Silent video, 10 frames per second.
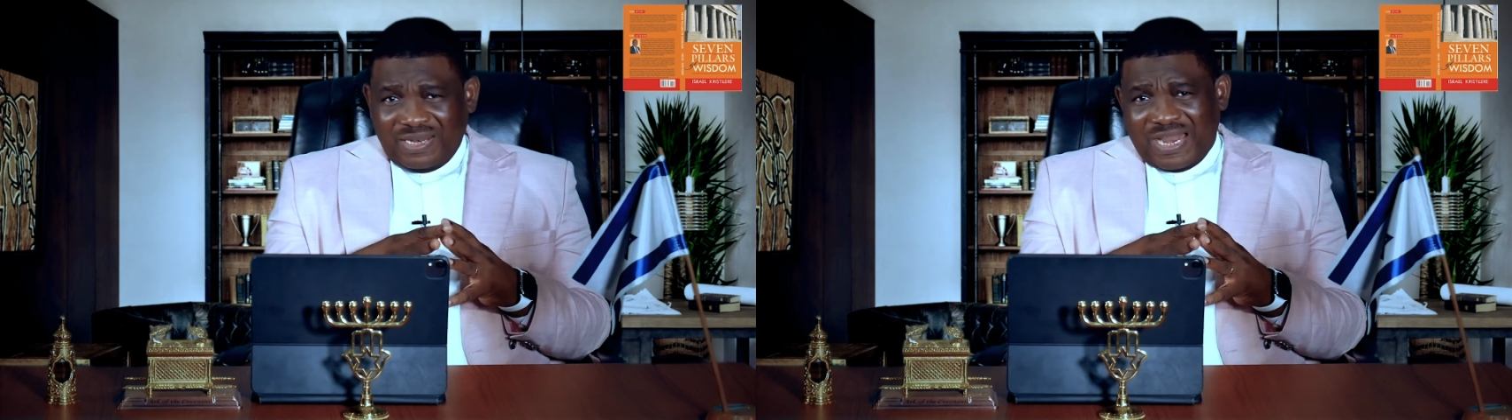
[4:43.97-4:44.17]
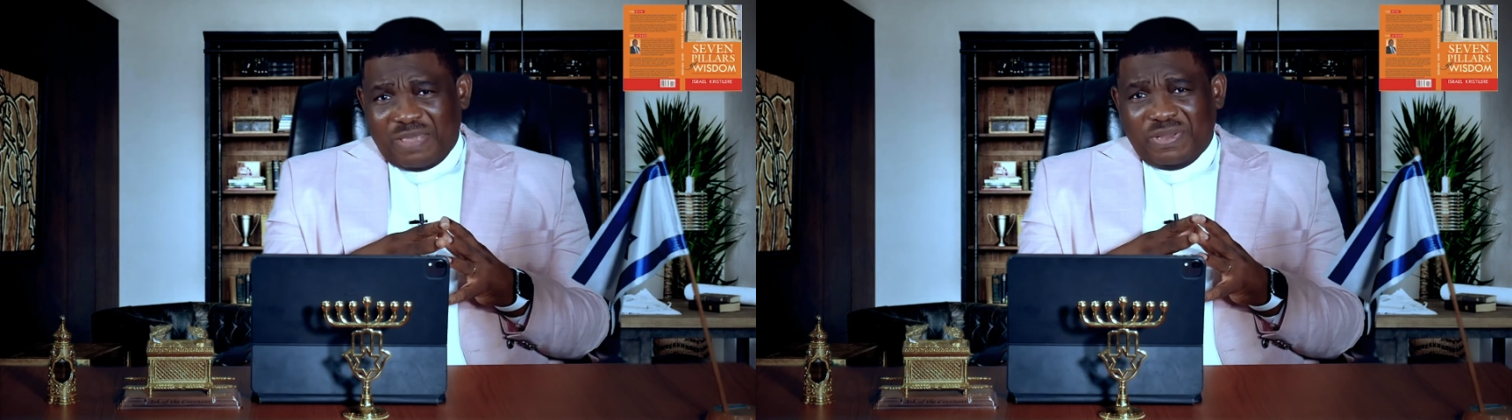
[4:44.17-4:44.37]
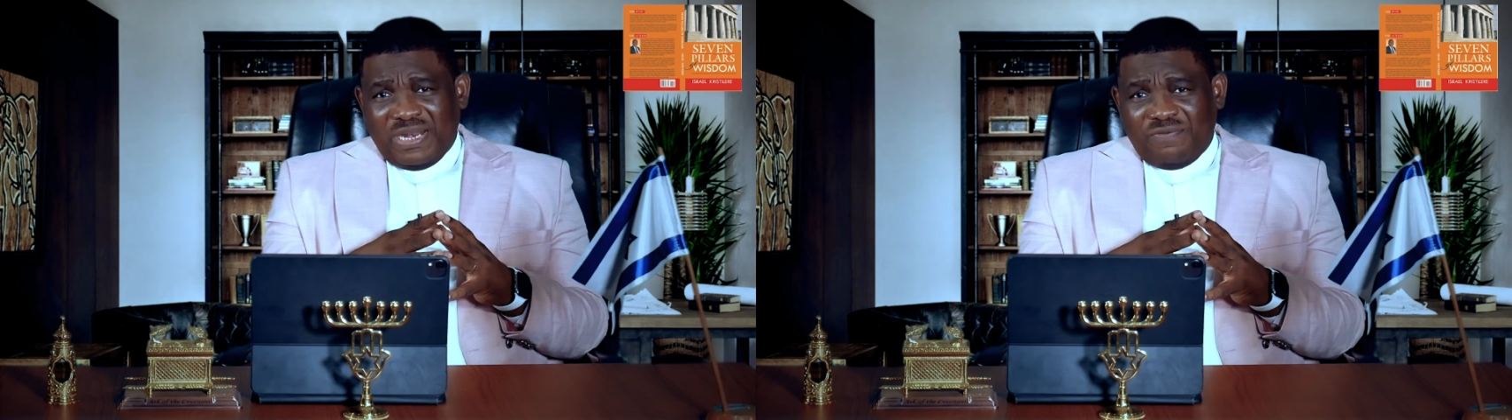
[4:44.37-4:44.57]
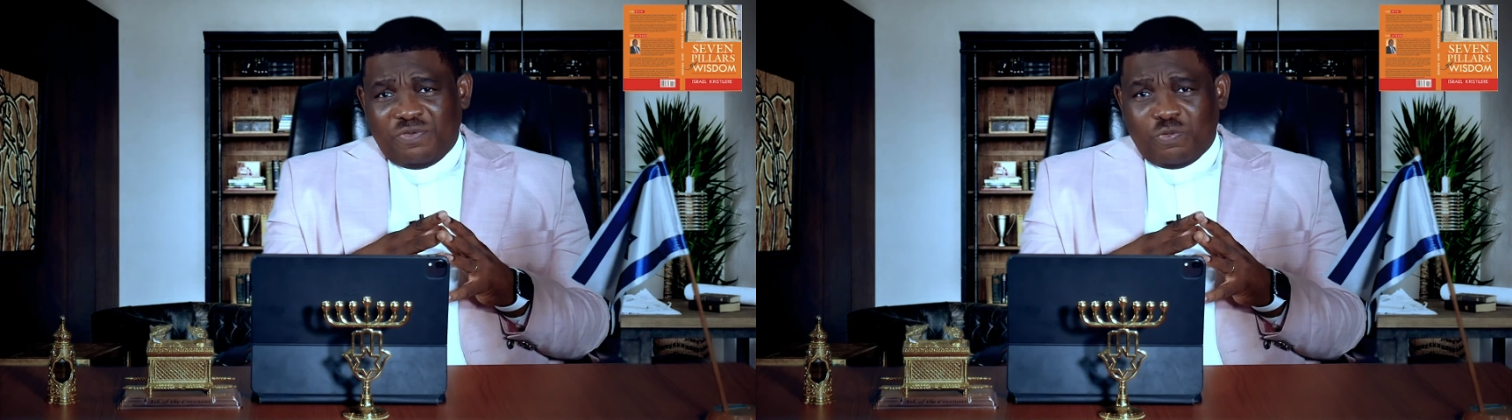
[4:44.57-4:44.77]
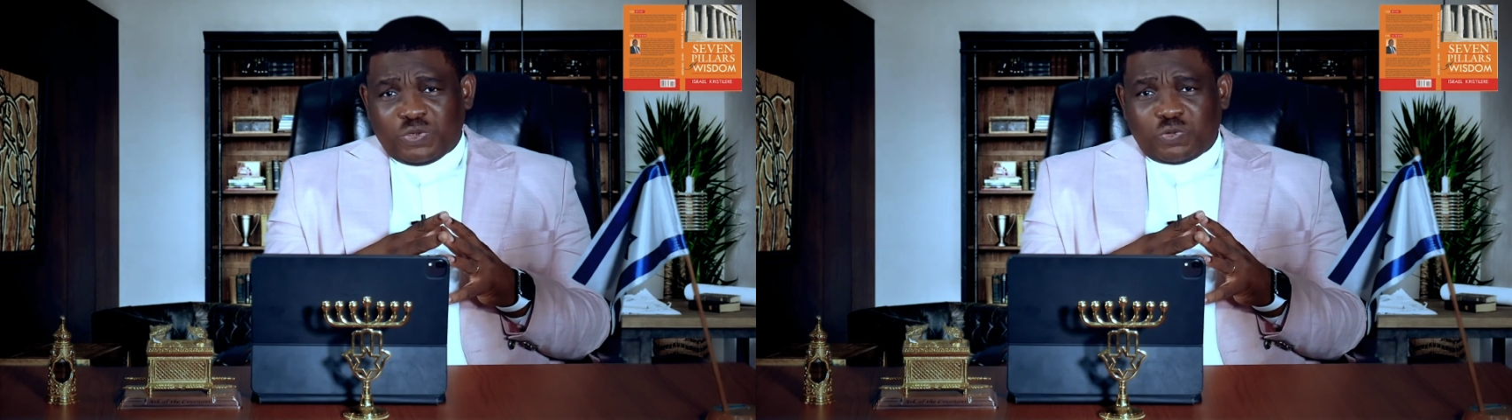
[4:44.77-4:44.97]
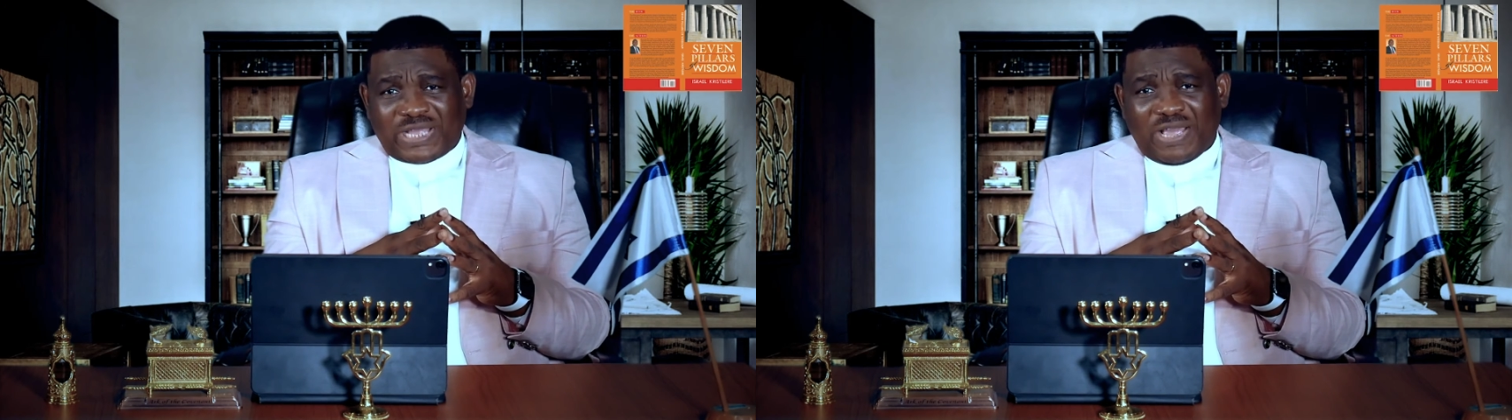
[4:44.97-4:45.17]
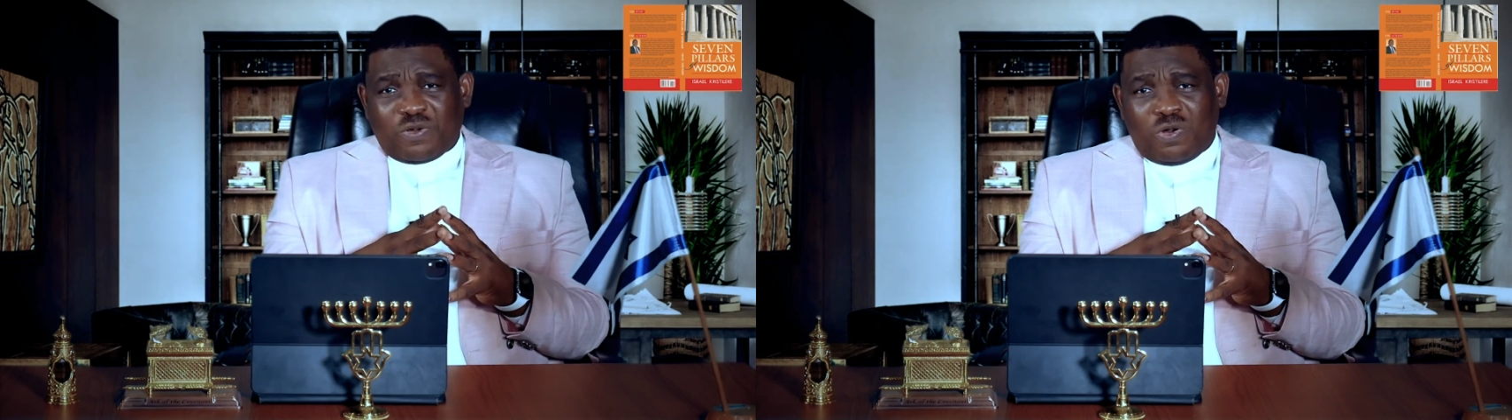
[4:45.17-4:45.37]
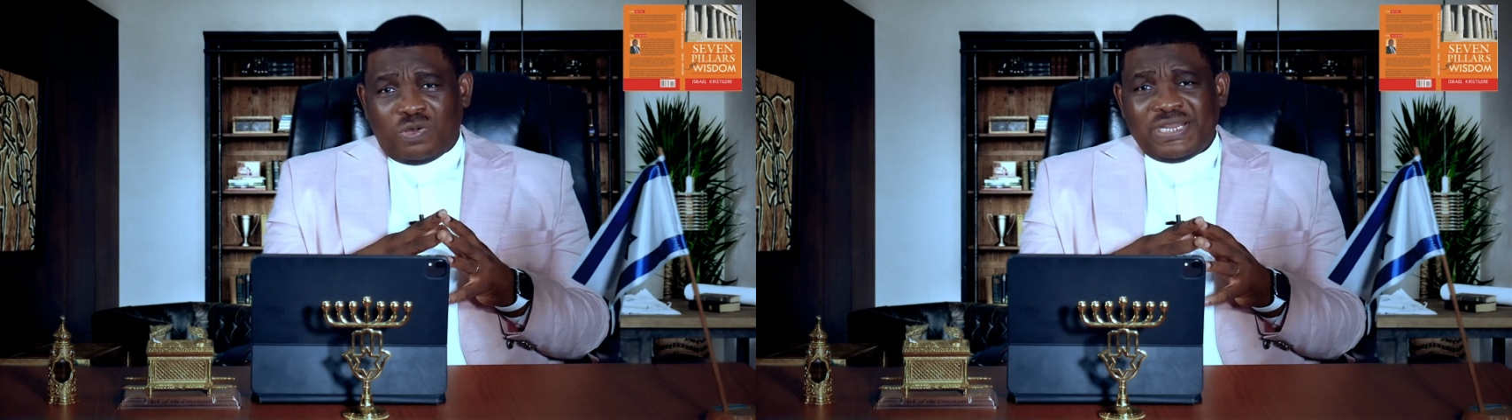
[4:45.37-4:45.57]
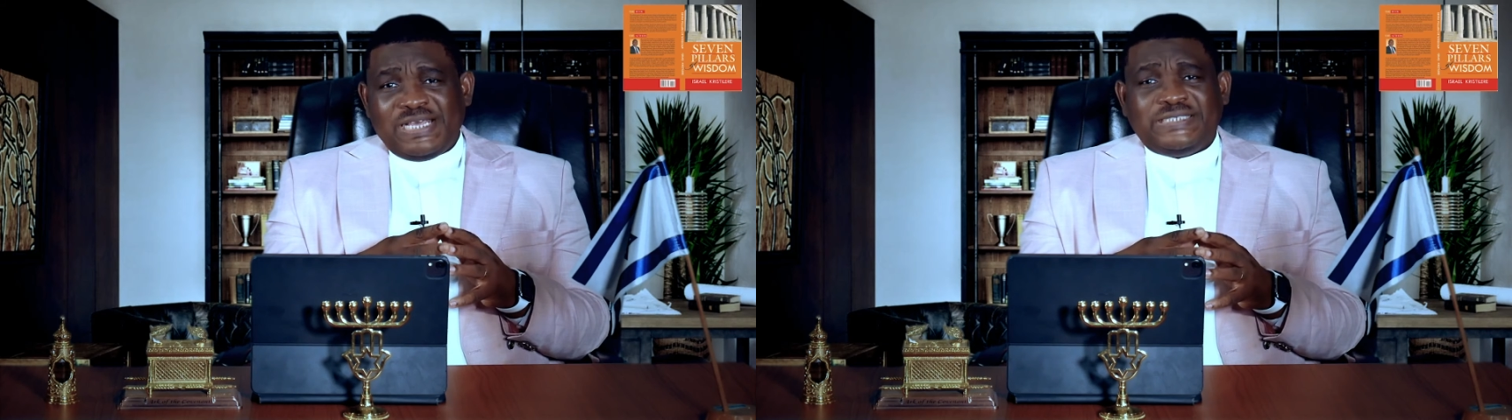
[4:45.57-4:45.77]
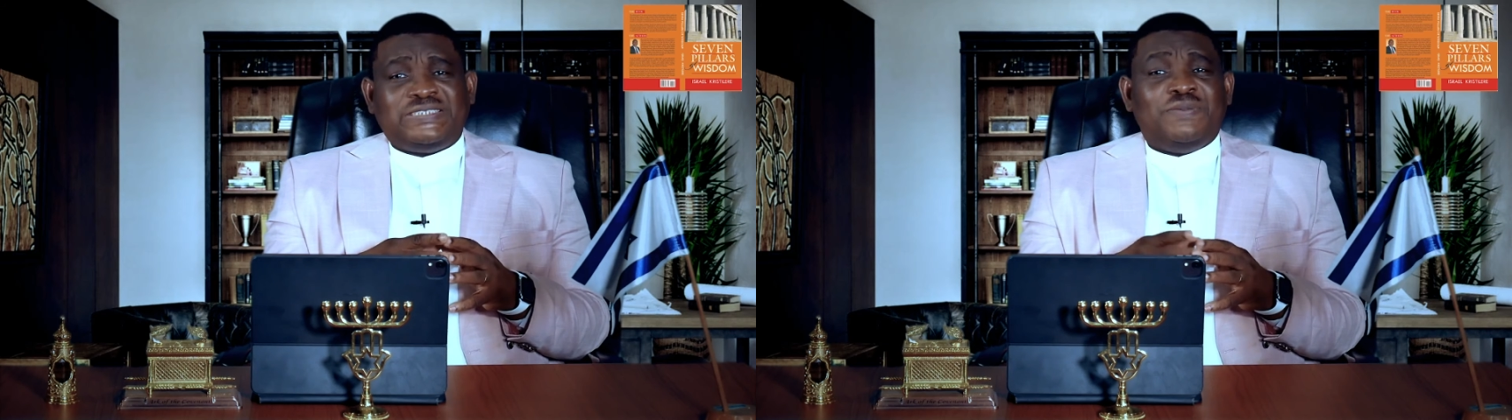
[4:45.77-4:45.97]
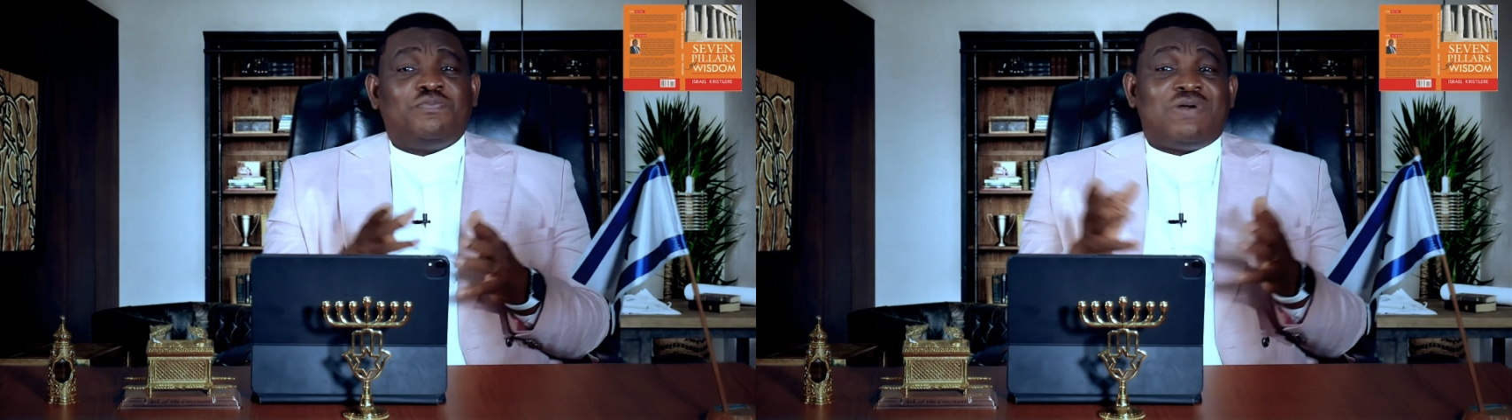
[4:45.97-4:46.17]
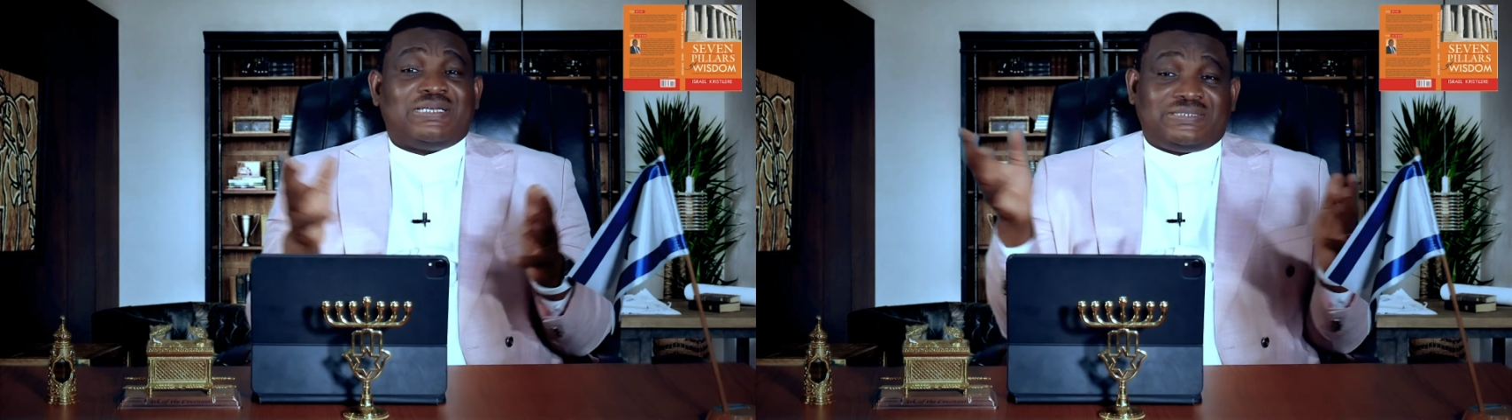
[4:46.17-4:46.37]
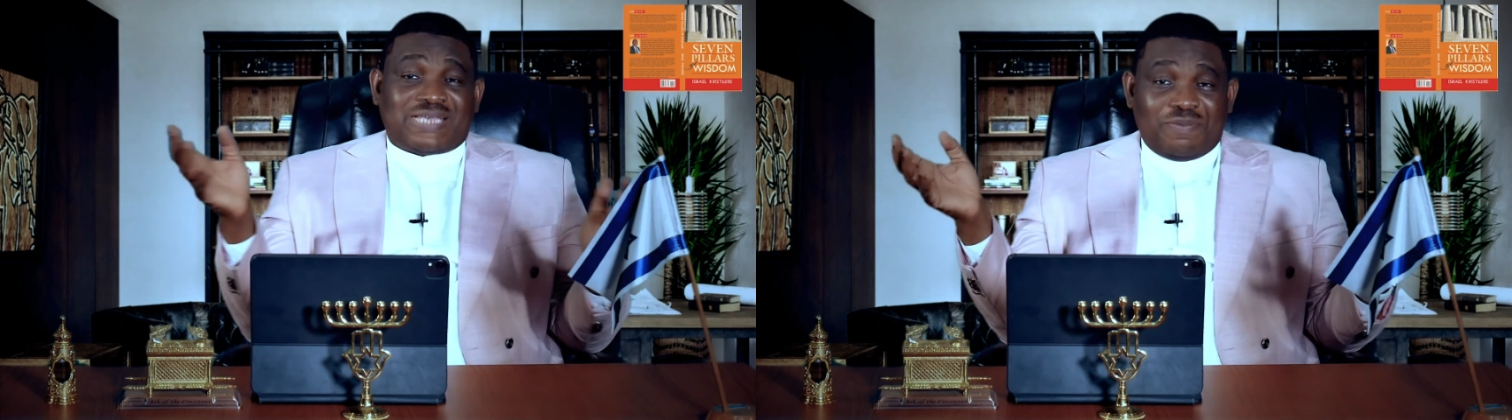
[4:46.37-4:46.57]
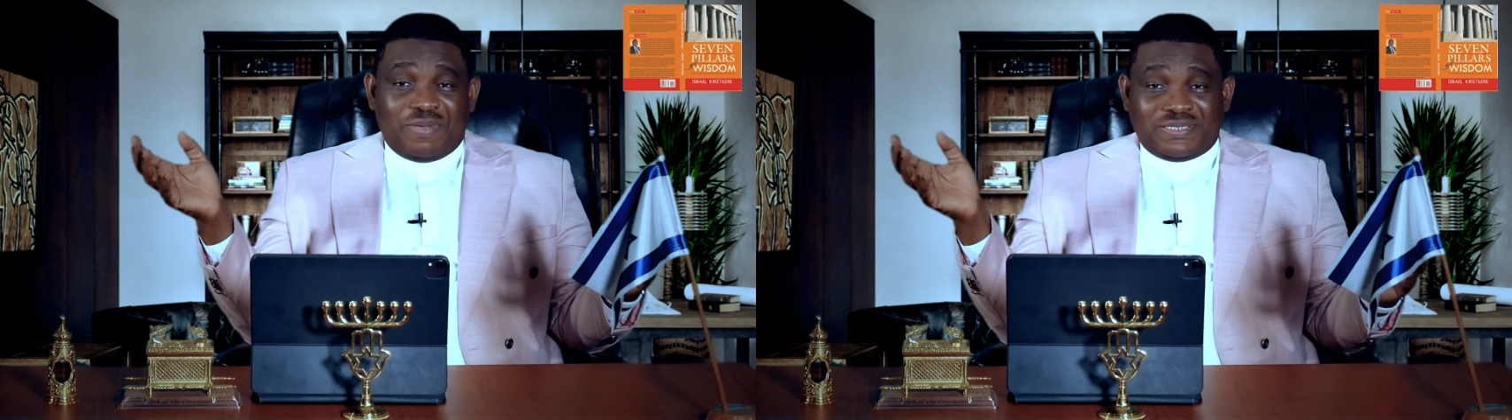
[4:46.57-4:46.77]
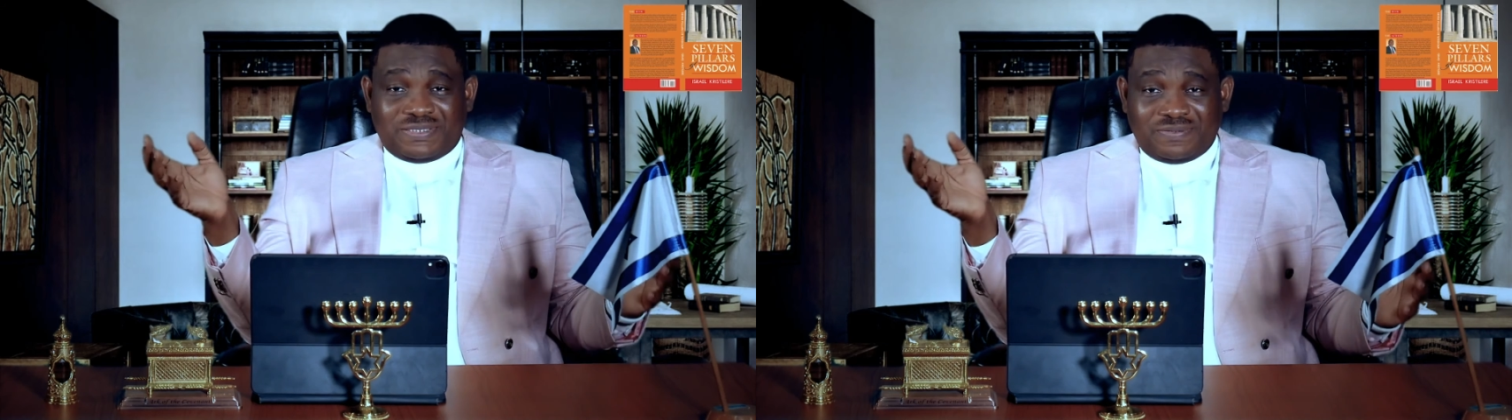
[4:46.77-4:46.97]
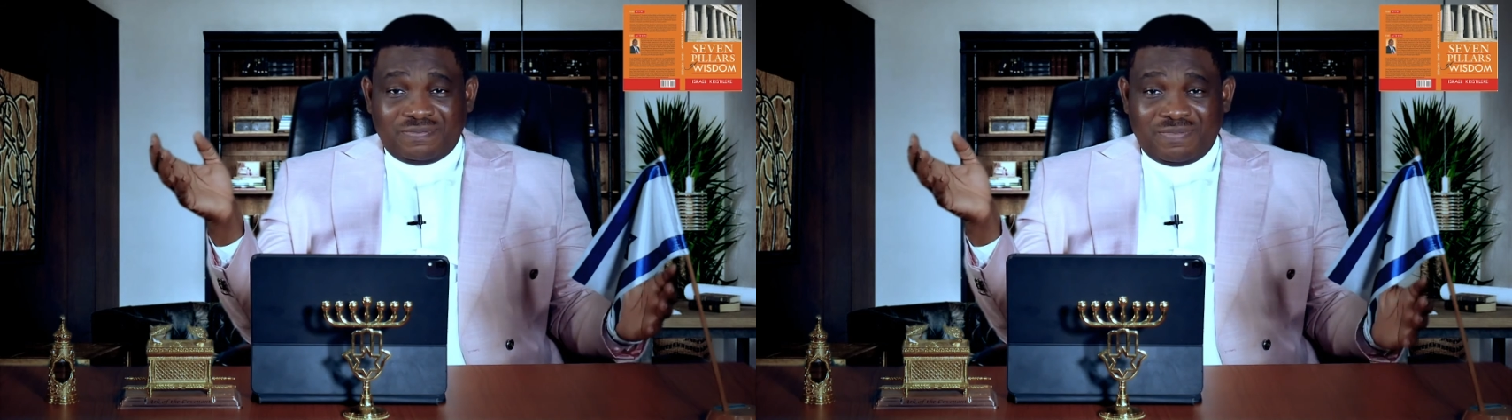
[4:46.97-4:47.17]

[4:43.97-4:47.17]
let me leave you with what I call a simple assignment.